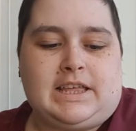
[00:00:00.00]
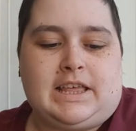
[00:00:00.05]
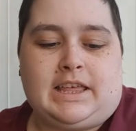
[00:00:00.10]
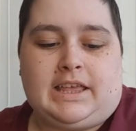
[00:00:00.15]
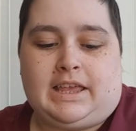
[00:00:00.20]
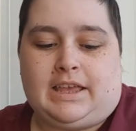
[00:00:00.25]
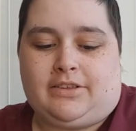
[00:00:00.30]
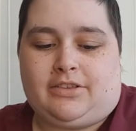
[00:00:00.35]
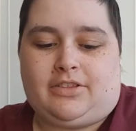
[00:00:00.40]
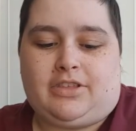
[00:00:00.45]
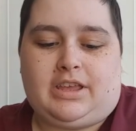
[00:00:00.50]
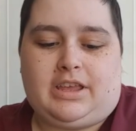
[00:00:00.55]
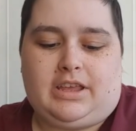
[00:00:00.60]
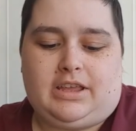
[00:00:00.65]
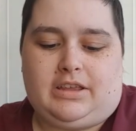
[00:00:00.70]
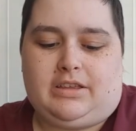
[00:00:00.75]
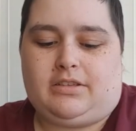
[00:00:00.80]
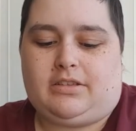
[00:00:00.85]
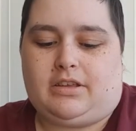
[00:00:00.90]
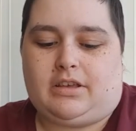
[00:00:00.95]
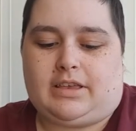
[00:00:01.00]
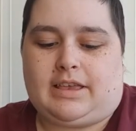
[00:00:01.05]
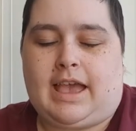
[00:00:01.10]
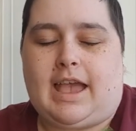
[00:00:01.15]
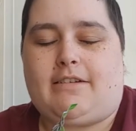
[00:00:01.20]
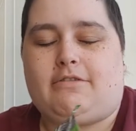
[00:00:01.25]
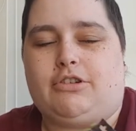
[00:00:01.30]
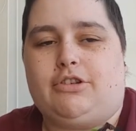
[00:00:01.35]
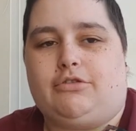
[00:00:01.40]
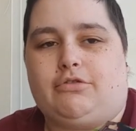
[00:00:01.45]
He has these
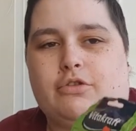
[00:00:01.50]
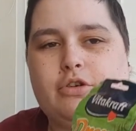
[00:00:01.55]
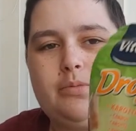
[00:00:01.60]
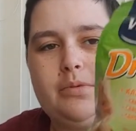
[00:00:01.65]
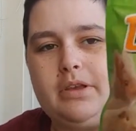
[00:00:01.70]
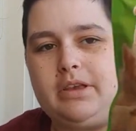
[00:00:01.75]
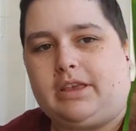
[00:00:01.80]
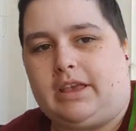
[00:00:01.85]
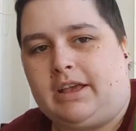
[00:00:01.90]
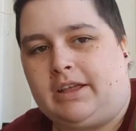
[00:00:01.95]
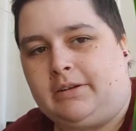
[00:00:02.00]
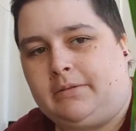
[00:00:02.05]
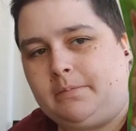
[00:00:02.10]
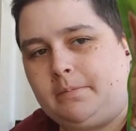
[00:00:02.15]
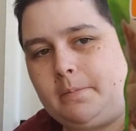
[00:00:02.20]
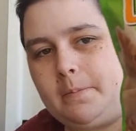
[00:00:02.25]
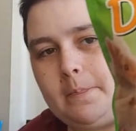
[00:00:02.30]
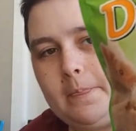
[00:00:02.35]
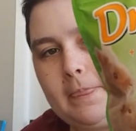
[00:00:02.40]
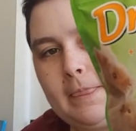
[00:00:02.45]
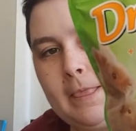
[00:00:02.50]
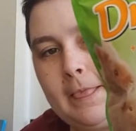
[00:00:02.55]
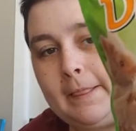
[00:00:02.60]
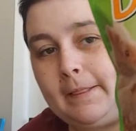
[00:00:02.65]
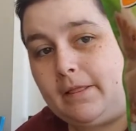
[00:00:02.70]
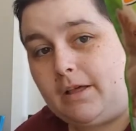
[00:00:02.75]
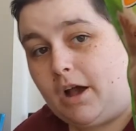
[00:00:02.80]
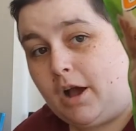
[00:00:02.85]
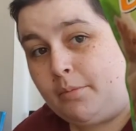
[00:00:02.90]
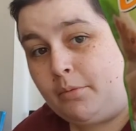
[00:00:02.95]
carrot drops again.
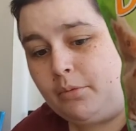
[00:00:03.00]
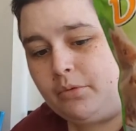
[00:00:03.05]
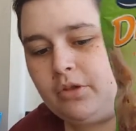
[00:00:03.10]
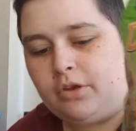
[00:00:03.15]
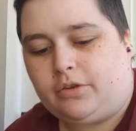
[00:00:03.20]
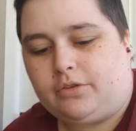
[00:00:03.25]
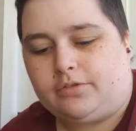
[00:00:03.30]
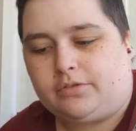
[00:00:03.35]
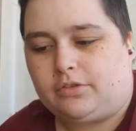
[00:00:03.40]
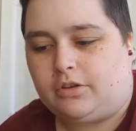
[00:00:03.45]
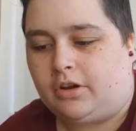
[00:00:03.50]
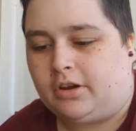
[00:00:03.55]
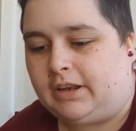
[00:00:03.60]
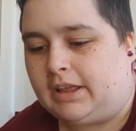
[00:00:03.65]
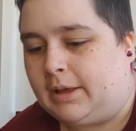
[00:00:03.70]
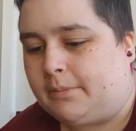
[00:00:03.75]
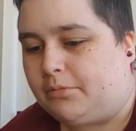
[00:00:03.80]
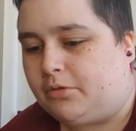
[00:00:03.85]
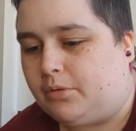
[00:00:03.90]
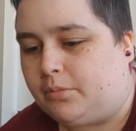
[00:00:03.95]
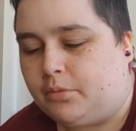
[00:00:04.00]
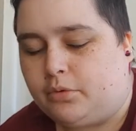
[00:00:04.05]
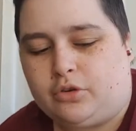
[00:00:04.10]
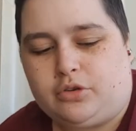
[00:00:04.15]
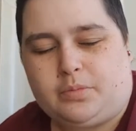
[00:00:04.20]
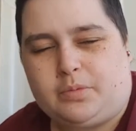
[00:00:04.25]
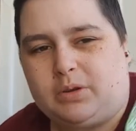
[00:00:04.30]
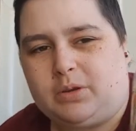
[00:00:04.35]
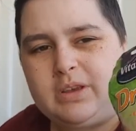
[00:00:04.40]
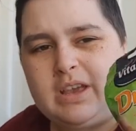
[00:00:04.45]
I bought those from Tiny Hamster
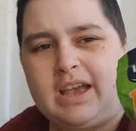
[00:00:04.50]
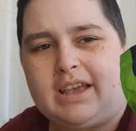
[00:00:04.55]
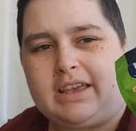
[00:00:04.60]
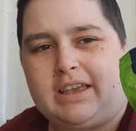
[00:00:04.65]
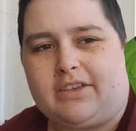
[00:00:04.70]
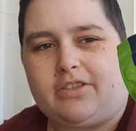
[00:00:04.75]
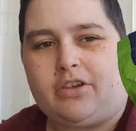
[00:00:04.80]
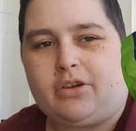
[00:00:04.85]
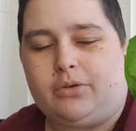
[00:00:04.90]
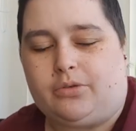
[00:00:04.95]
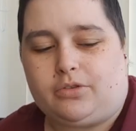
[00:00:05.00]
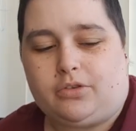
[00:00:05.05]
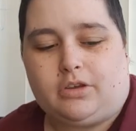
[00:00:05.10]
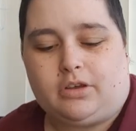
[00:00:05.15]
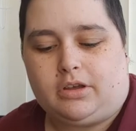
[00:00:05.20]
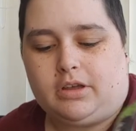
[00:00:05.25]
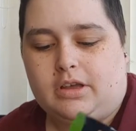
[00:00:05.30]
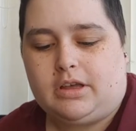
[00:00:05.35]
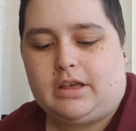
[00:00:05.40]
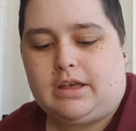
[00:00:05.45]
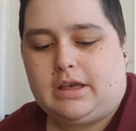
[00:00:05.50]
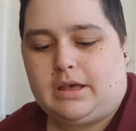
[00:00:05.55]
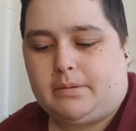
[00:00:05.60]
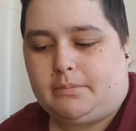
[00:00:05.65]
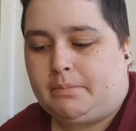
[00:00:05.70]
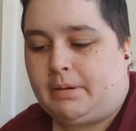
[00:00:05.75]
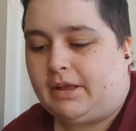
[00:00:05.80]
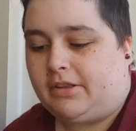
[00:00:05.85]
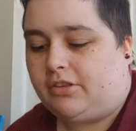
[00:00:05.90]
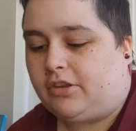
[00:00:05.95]
Paws, but you can get those at
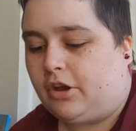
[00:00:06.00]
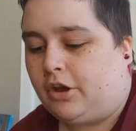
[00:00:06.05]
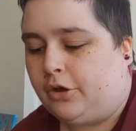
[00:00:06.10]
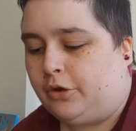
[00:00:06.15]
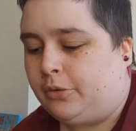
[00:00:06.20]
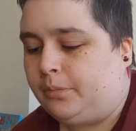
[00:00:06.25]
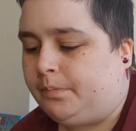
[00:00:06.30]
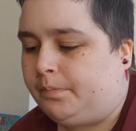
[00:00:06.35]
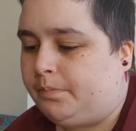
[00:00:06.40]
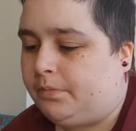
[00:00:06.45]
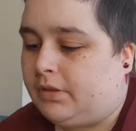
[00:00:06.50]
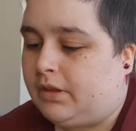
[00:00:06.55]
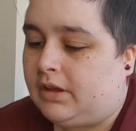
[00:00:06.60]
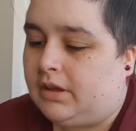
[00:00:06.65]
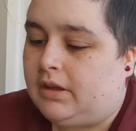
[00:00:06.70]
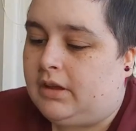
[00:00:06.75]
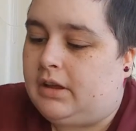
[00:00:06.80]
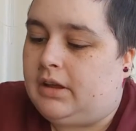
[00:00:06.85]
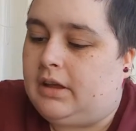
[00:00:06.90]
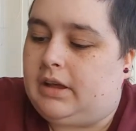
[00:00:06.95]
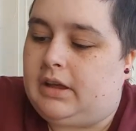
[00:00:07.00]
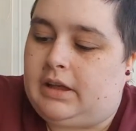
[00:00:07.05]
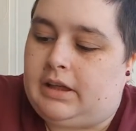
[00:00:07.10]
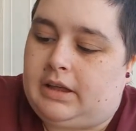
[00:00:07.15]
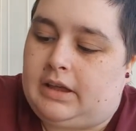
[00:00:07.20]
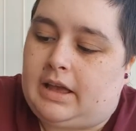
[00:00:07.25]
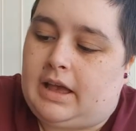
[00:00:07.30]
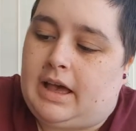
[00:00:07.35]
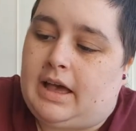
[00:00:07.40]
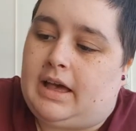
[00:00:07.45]
Pets at Home.
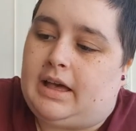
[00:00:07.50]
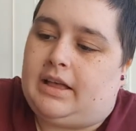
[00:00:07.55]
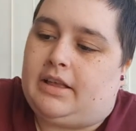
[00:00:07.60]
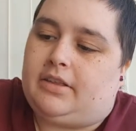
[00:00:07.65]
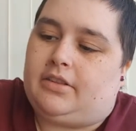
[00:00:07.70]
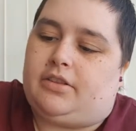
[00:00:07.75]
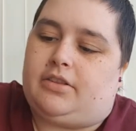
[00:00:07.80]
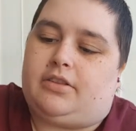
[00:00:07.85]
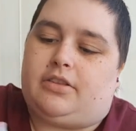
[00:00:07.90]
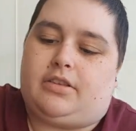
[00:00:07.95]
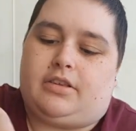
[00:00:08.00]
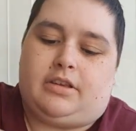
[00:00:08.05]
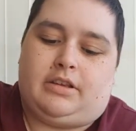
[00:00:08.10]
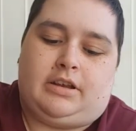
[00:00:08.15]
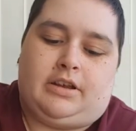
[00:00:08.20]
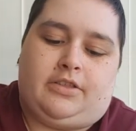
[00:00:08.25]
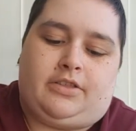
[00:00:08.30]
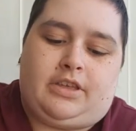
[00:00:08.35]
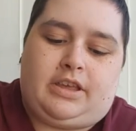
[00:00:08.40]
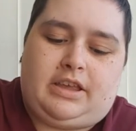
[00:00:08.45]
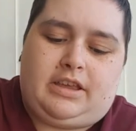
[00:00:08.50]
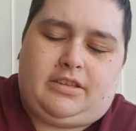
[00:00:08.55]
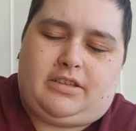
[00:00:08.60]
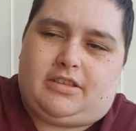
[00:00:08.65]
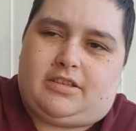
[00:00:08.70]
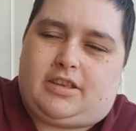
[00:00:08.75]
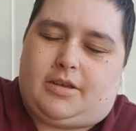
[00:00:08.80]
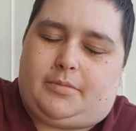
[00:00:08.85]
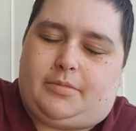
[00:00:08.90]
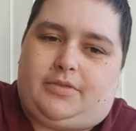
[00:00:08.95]
He has, now these are
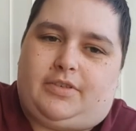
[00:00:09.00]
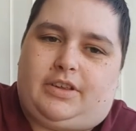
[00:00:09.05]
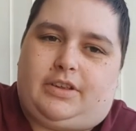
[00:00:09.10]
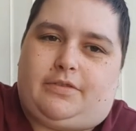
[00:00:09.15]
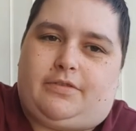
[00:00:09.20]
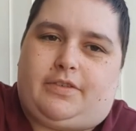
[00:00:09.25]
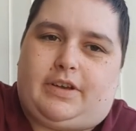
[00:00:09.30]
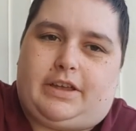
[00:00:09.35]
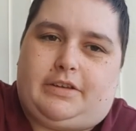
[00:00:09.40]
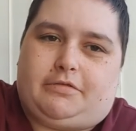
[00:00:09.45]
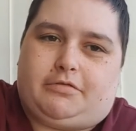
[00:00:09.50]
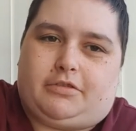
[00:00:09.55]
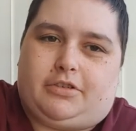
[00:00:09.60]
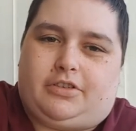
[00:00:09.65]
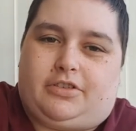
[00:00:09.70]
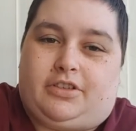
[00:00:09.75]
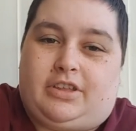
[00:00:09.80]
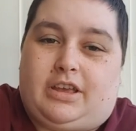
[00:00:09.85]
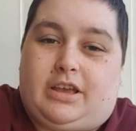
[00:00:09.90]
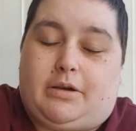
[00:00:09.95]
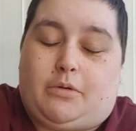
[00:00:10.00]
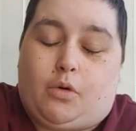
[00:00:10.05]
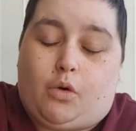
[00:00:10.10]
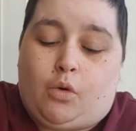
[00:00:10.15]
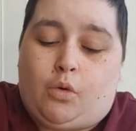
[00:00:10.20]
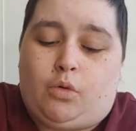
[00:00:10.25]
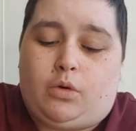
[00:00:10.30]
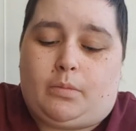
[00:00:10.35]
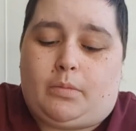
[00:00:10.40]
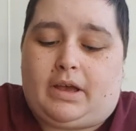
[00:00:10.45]
some of his favourites.
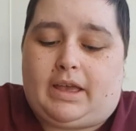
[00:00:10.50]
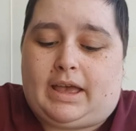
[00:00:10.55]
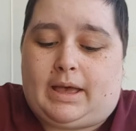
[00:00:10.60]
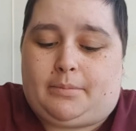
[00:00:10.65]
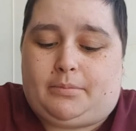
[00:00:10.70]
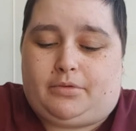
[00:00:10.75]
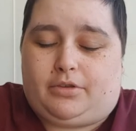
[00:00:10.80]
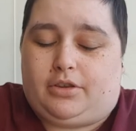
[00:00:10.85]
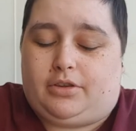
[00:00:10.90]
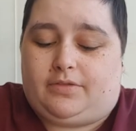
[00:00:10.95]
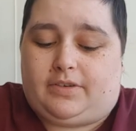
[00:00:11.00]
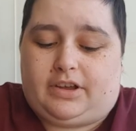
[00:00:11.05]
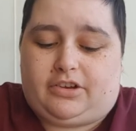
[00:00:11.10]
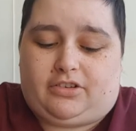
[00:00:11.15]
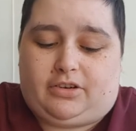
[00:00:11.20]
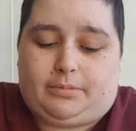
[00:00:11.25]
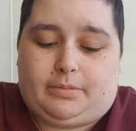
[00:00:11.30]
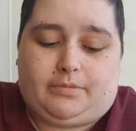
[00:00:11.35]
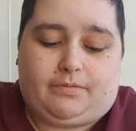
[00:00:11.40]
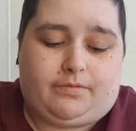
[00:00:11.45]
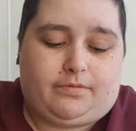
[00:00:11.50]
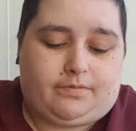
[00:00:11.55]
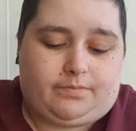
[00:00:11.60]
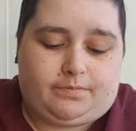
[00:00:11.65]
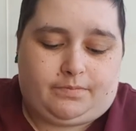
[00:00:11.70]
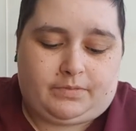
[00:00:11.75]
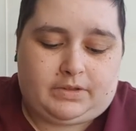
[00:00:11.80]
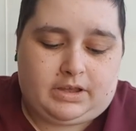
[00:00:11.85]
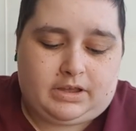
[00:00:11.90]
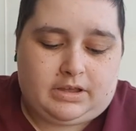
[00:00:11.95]
All my hamsters have actually been,
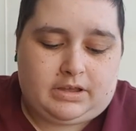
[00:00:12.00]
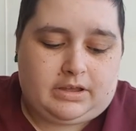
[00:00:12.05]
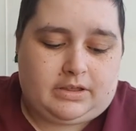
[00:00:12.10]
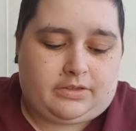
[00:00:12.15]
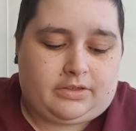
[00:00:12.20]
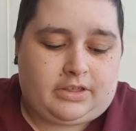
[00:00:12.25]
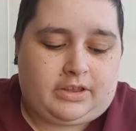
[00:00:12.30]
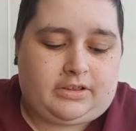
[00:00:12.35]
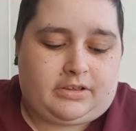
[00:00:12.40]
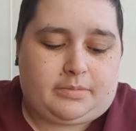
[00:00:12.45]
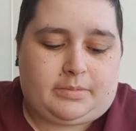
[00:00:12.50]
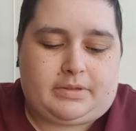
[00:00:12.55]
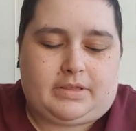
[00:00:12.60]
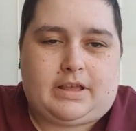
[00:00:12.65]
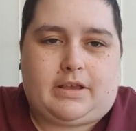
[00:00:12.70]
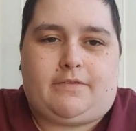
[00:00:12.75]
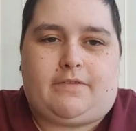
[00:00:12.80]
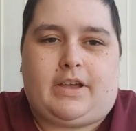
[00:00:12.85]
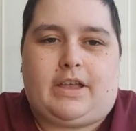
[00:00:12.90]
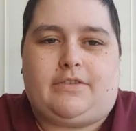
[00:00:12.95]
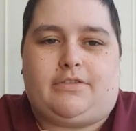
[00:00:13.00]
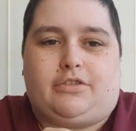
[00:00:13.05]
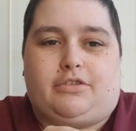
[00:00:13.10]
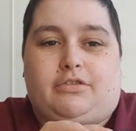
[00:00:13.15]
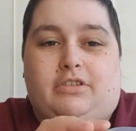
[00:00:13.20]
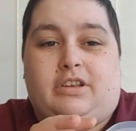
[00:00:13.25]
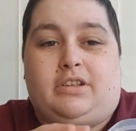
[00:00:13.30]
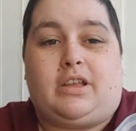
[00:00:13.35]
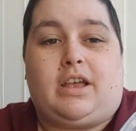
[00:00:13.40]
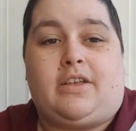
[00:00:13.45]
these have been their favourite
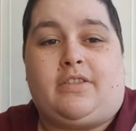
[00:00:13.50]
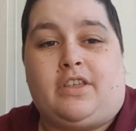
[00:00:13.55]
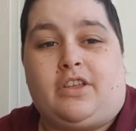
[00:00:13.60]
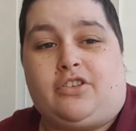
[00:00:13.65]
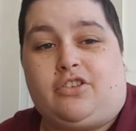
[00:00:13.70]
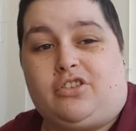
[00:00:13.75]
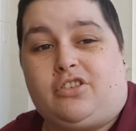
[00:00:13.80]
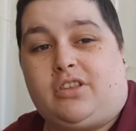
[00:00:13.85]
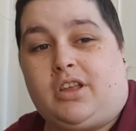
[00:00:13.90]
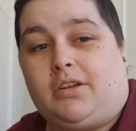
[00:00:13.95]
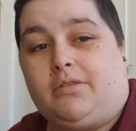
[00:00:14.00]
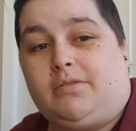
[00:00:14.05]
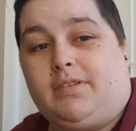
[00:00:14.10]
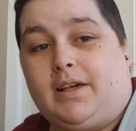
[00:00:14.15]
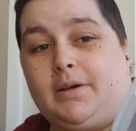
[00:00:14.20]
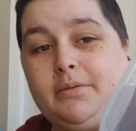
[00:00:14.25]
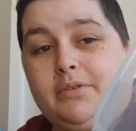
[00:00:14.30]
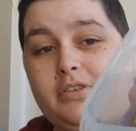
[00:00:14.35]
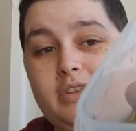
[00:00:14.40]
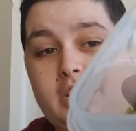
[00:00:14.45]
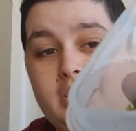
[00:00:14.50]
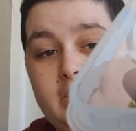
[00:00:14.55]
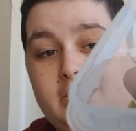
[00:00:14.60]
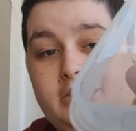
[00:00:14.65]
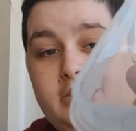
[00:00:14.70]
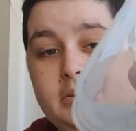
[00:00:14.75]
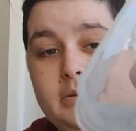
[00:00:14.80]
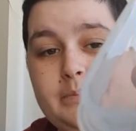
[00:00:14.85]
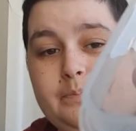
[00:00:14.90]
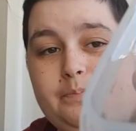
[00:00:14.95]
treat, and they're just sunflower
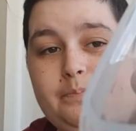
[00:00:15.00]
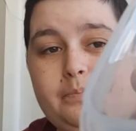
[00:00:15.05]
seeds.